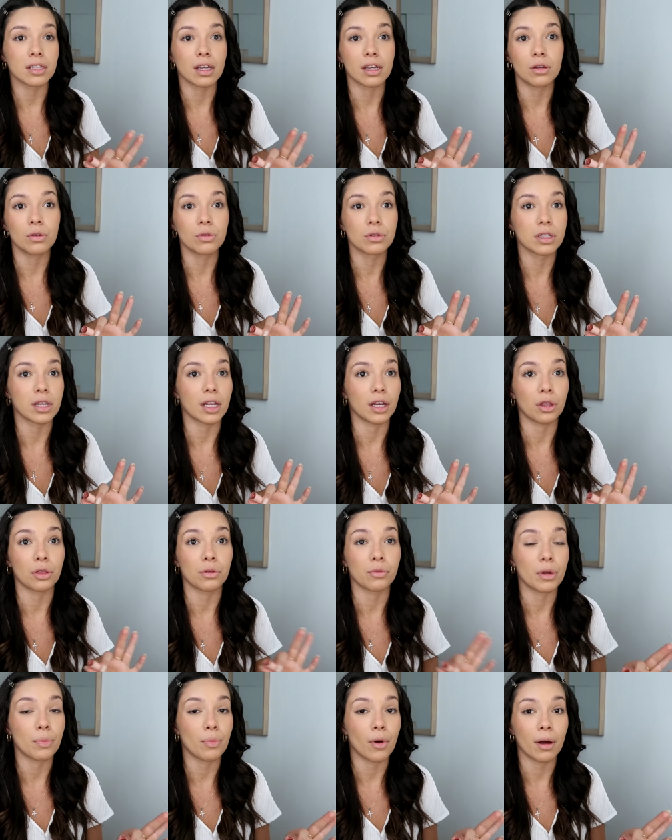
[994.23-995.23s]
I used like
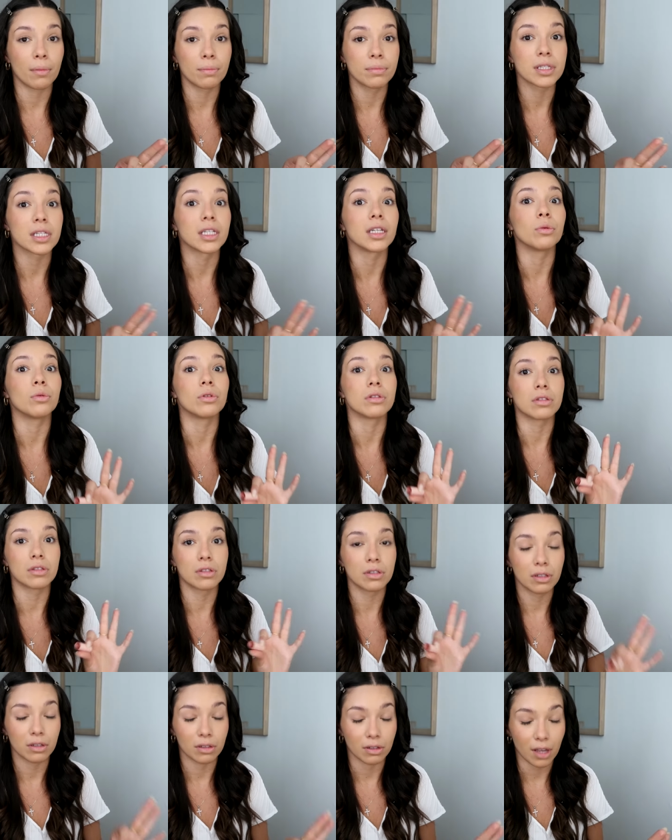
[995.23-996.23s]
3 pumps and it
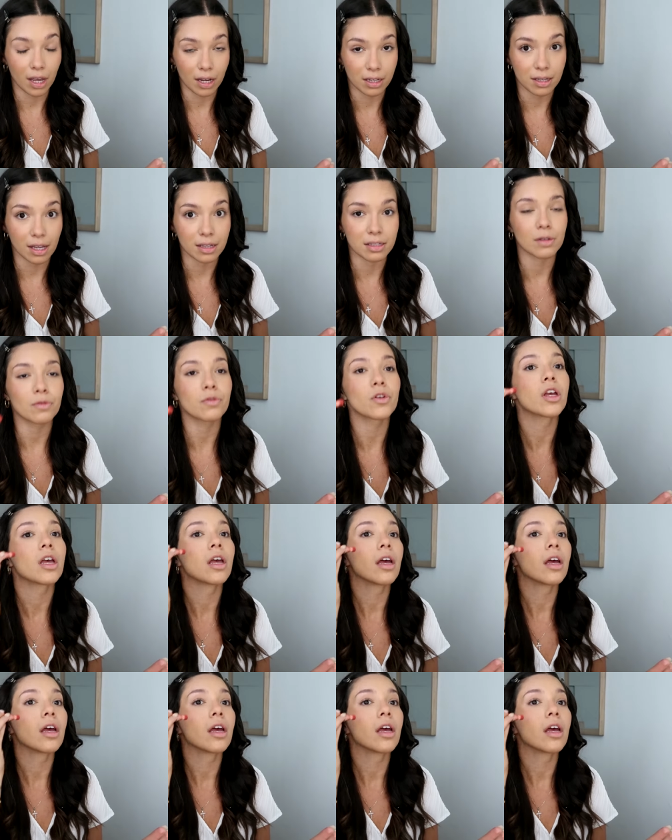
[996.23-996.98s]
was excessive.